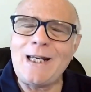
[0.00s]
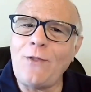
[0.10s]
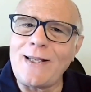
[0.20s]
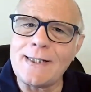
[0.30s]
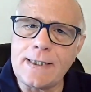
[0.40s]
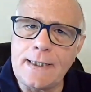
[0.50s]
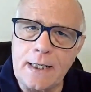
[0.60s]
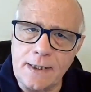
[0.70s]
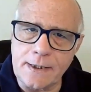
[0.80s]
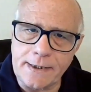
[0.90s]
Now, that's
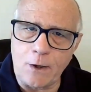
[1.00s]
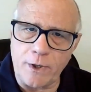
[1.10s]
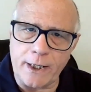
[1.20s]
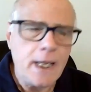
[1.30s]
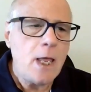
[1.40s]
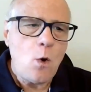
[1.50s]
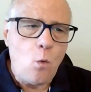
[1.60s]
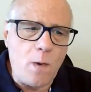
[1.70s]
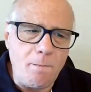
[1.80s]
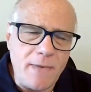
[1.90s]
necessary.
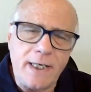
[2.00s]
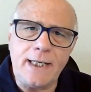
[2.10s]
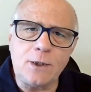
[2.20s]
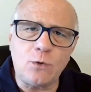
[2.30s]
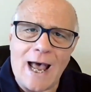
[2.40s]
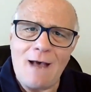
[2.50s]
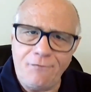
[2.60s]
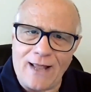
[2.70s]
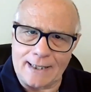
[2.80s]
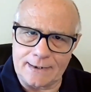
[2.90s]
We need to
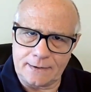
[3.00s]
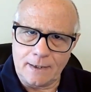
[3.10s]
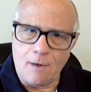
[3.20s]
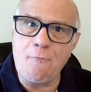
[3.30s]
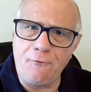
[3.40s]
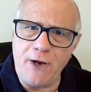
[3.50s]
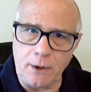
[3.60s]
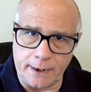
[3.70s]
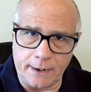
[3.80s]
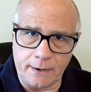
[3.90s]
have that
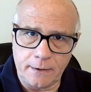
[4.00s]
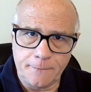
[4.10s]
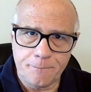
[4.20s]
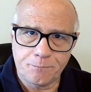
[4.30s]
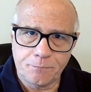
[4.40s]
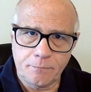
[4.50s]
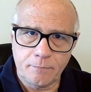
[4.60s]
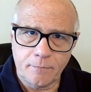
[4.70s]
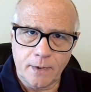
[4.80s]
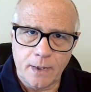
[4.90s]
feeling.
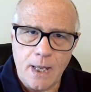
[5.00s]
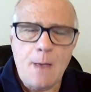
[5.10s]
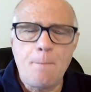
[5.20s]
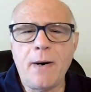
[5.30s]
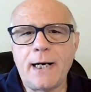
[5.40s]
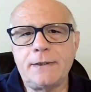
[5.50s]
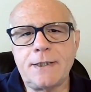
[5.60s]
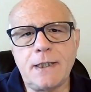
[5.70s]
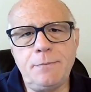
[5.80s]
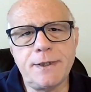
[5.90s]
But at the
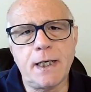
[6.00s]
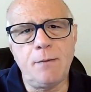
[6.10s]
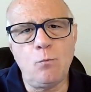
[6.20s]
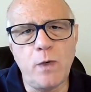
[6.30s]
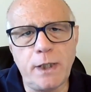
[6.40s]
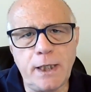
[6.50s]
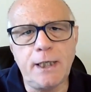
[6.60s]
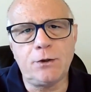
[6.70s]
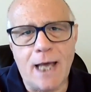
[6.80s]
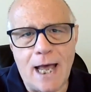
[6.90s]
same time, we
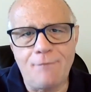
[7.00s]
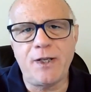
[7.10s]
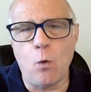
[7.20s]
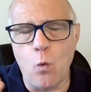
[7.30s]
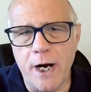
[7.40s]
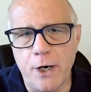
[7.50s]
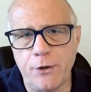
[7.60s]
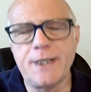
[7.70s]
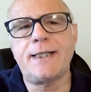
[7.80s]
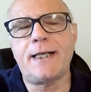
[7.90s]
need to have the
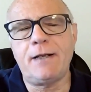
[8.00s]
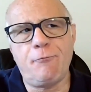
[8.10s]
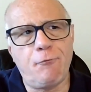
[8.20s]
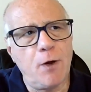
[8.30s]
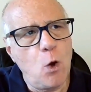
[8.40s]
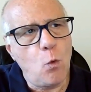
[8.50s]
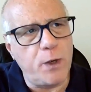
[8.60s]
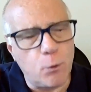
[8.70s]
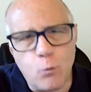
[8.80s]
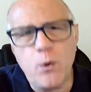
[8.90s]
awareness that if
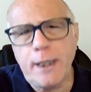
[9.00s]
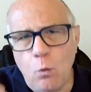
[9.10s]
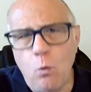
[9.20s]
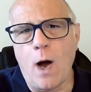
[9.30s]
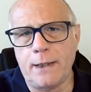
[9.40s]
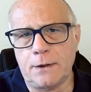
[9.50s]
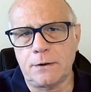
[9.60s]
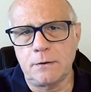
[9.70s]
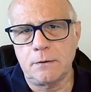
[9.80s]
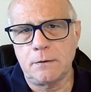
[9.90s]
we really want
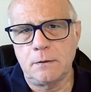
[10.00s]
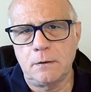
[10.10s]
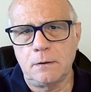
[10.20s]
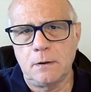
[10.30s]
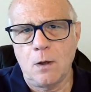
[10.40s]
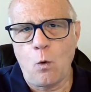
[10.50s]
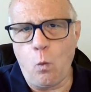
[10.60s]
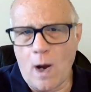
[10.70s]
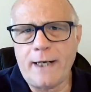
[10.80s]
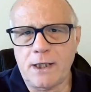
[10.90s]

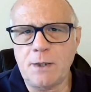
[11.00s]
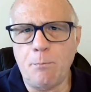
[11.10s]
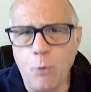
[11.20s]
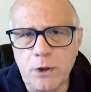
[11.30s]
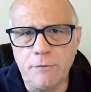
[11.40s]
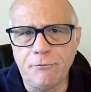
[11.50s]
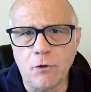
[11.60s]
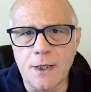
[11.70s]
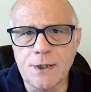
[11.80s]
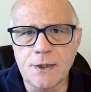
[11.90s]
what is important
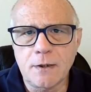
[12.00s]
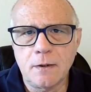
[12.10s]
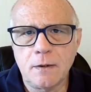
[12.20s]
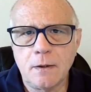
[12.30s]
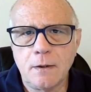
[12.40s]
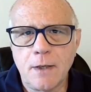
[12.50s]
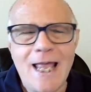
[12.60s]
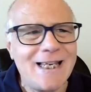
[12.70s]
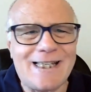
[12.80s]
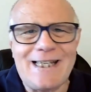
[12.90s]
for us,
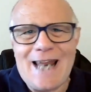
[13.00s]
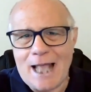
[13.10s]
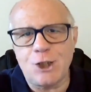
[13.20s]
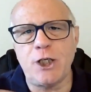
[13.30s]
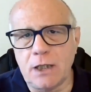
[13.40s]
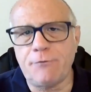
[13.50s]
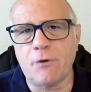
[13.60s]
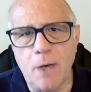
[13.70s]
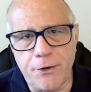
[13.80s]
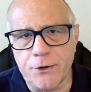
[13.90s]
snatching it
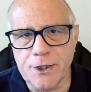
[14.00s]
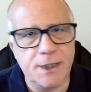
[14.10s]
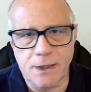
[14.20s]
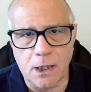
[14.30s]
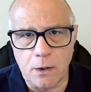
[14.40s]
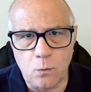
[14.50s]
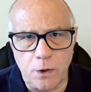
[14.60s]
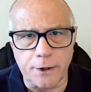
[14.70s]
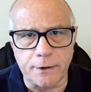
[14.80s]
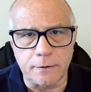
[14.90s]
from others is not going to
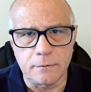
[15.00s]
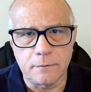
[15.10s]
work.